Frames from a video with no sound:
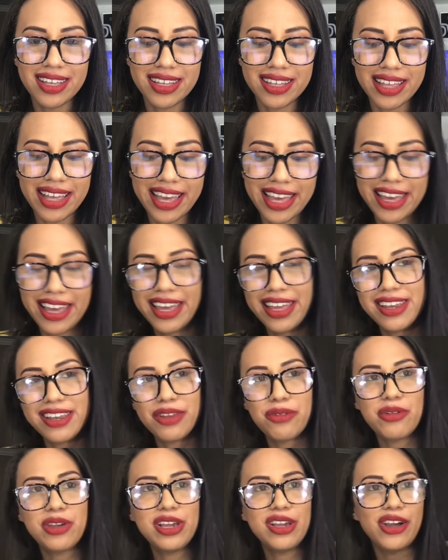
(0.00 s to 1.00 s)
and
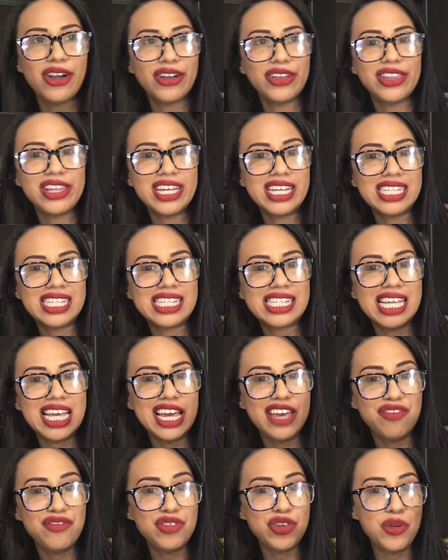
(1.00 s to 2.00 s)
regardless
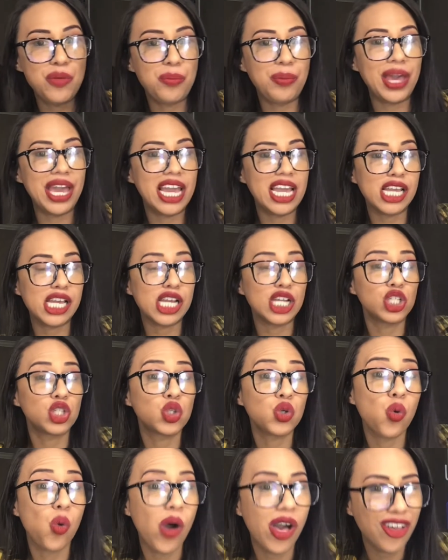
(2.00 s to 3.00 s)
if you pay
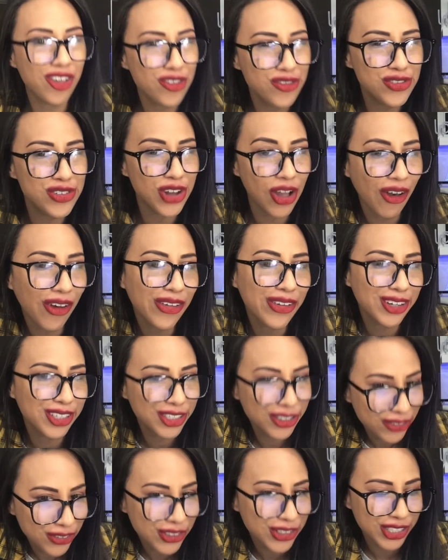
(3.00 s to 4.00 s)
$12
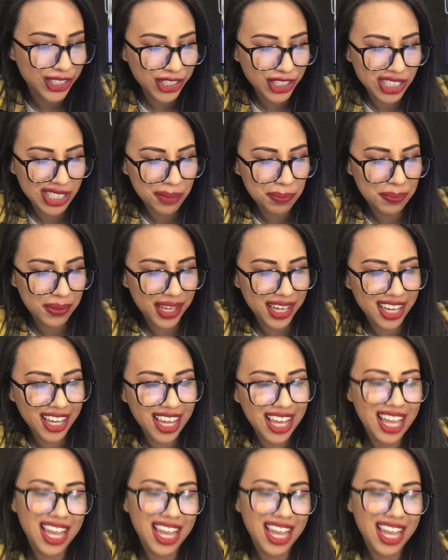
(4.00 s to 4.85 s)
for the shipping,